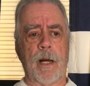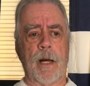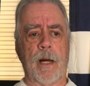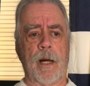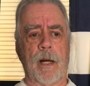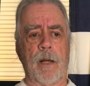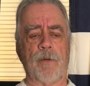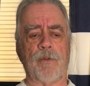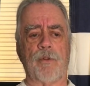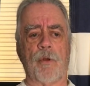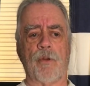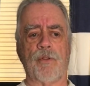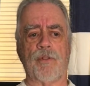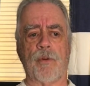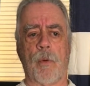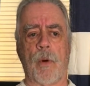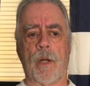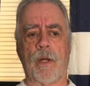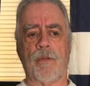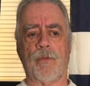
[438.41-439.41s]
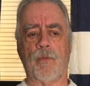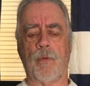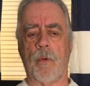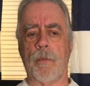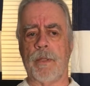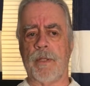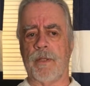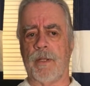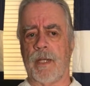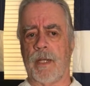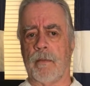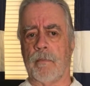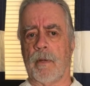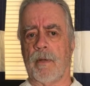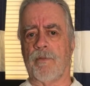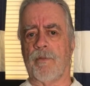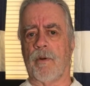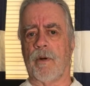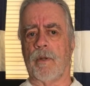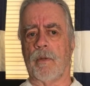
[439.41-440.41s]
I was also on a swimming team. My
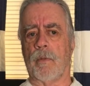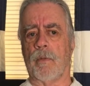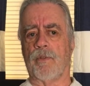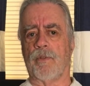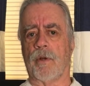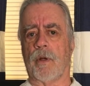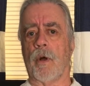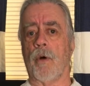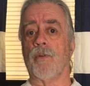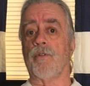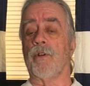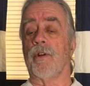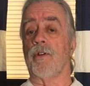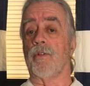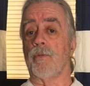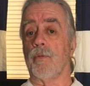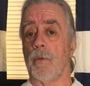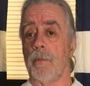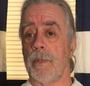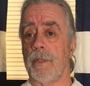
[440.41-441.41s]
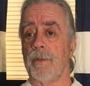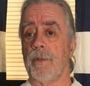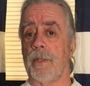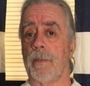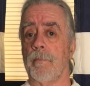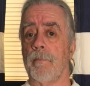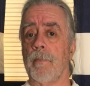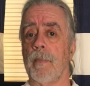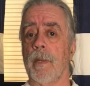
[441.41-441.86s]
father was a coach on the swimming team.